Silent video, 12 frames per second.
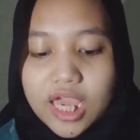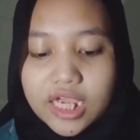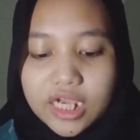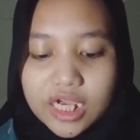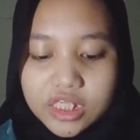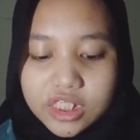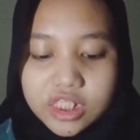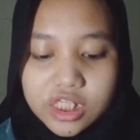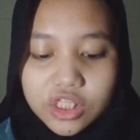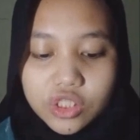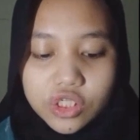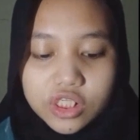Kancil
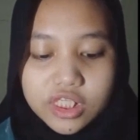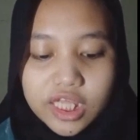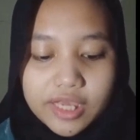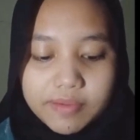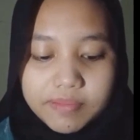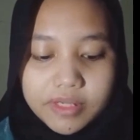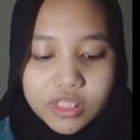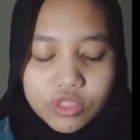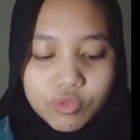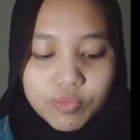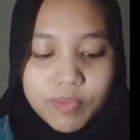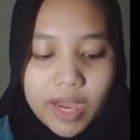told him to
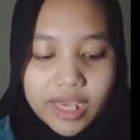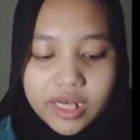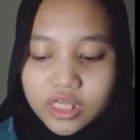bind